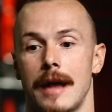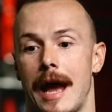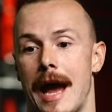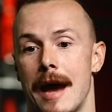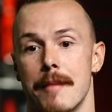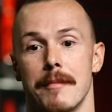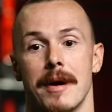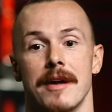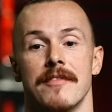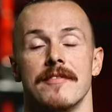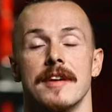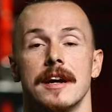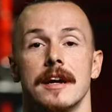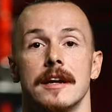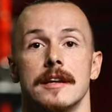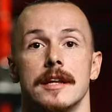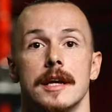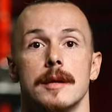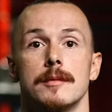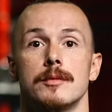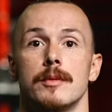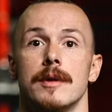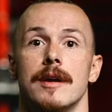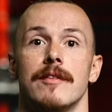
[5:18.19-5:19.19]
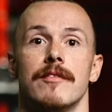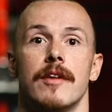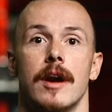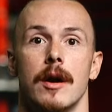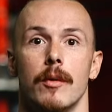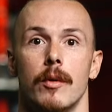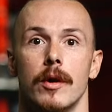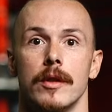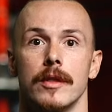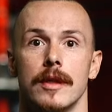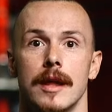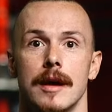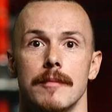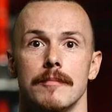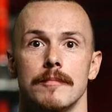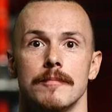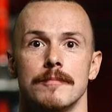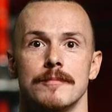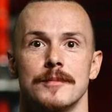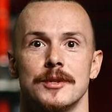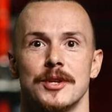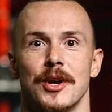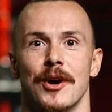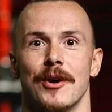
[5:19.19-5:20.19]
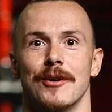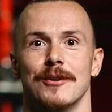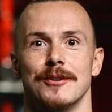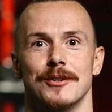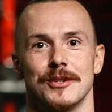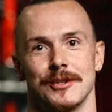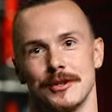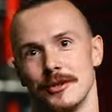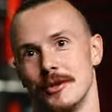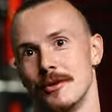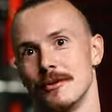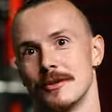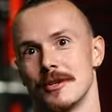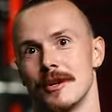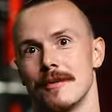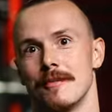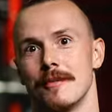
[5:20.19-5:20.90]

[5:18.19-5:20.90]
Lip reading: at my fingertips whenever I want them, so just use